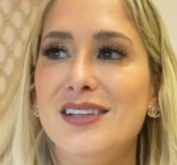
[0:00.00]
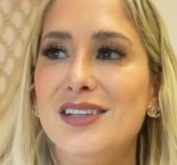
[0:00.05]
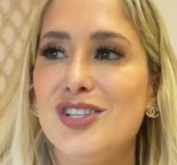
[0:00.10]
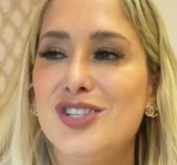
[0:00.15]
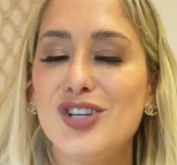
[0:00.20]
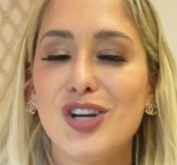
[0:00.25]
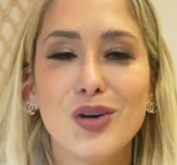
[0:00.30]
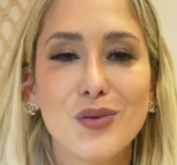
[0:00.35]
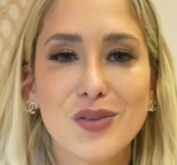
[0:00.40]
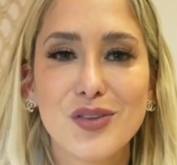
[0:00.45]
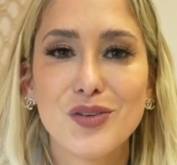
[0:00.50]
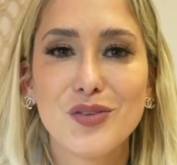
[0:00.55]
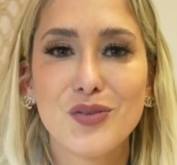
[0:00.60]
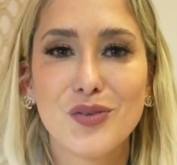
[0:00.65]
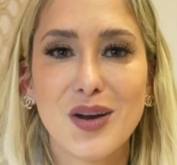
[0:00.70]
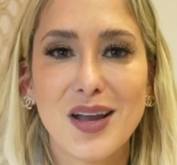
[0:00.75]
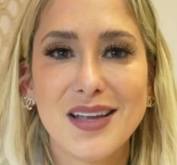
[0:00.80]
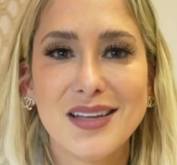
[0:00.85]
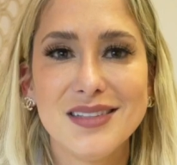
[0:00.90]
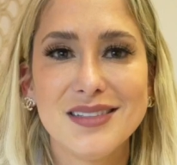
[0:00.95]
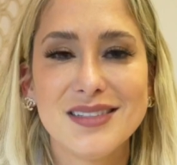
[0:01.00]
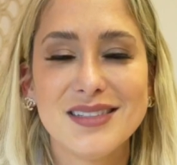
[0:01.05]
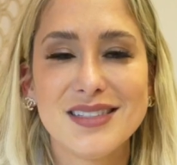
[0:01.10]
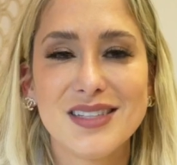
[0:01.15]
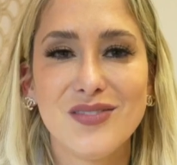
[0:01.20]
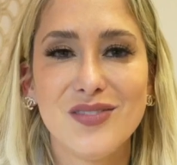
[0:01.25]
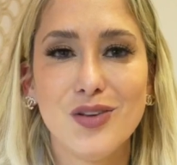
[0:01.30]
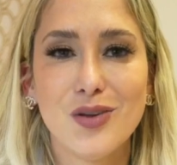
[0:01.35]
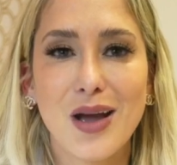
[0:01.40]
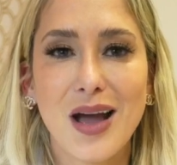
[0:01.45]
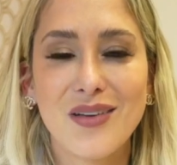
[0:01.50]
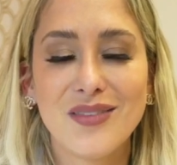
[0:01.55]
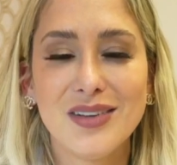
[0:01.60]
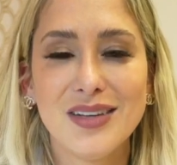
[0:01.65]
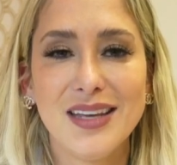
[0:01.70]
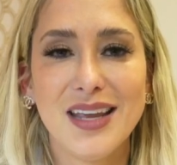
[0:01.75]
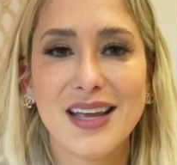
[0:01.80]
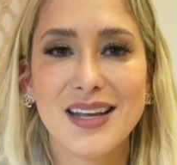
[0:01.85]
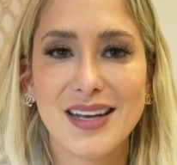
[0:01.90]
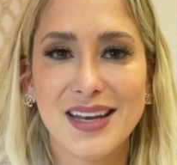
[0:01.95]
Share it with your friends. If you
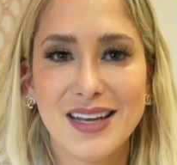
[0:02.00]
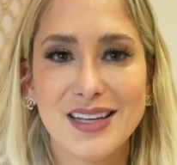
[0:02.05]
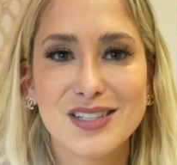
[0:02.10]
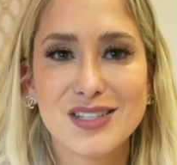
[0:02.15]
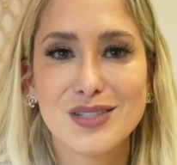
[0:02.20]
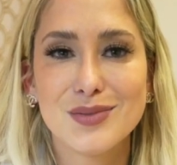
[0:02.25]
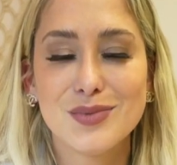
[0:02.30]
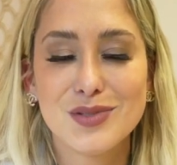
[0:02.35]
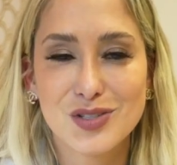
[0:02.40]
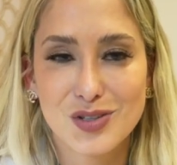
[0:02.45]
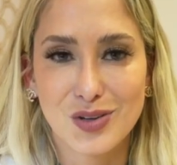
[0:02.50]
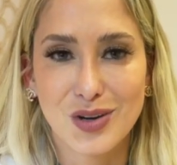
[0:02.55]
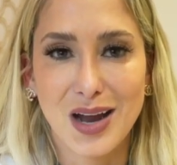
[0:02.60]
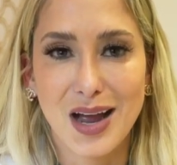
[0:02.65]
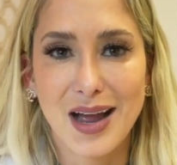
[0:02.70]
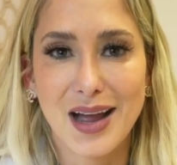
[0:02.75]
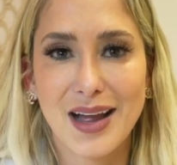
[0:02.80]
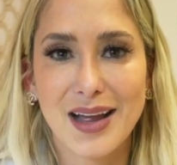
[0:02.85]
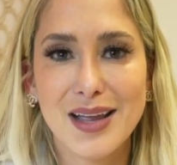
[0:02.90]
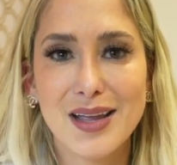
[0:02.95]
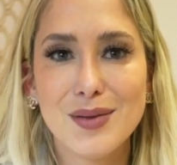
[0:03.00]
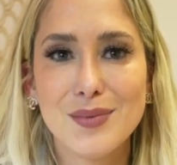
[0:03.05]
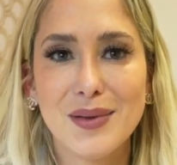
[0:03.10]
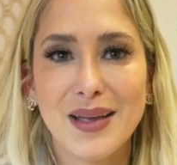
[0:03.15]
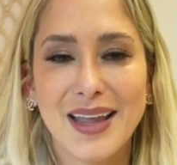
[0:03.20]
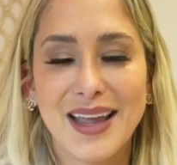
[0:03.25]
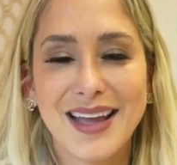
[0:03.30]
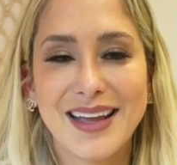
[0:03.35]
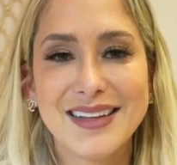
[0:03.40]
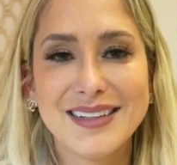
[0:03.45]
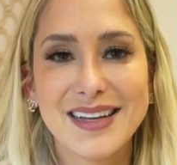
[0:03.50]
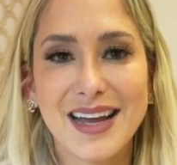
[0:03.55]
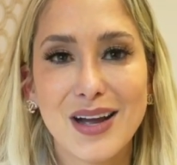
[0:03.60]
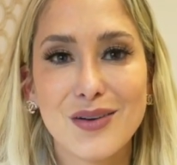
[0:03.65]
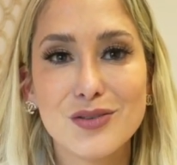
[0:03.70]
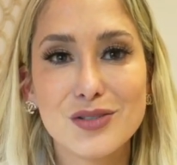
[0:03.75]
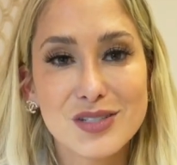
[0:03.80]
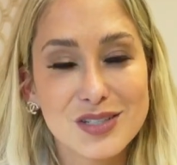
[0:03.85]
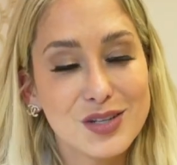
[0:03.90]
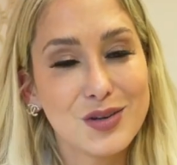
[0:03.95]
haven't yet, hit subscribe, and I
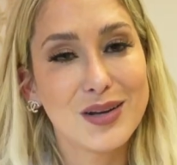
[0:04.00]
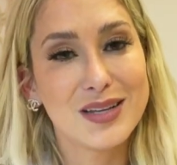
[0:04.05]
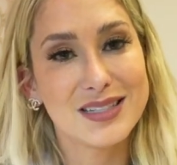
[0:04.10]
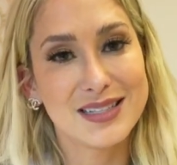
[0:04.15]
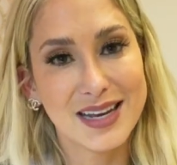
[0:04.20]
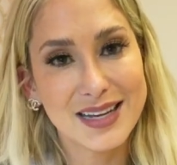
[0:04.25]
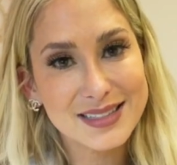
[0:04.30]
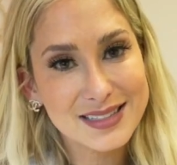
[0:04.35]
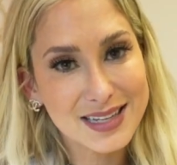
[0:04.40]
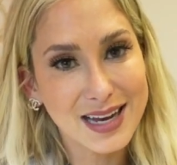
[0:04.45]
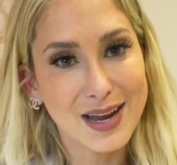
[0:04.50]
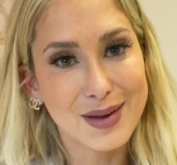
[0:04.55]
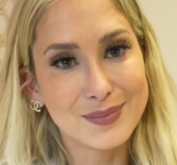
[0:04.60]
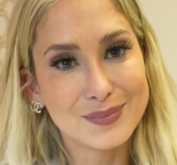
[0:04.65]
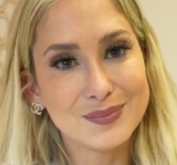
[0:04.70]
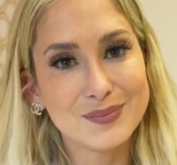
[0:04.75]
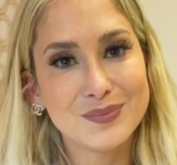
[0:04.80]
will see you guys next time.